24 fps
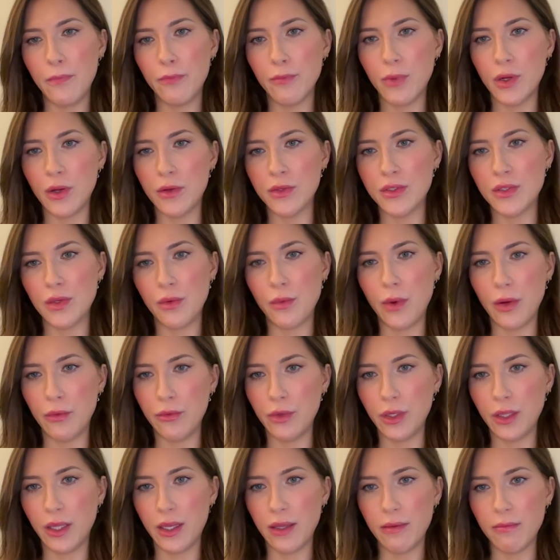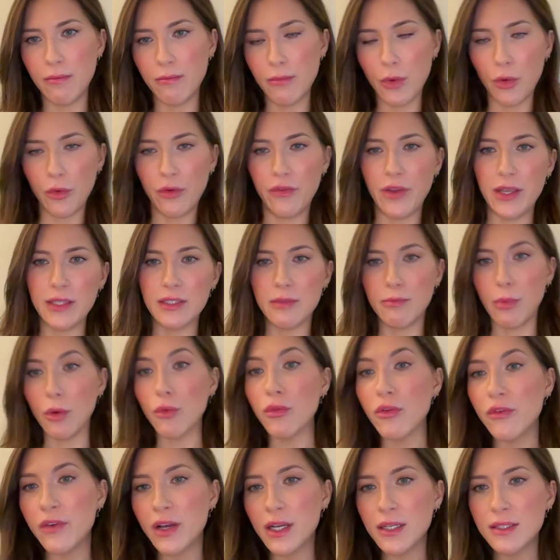but also what really motivates
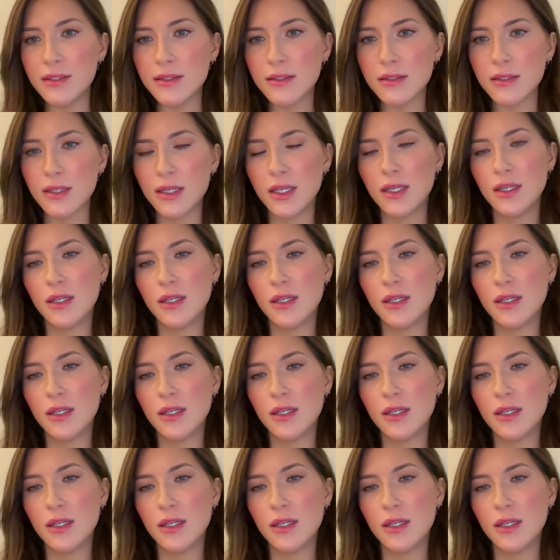both of us.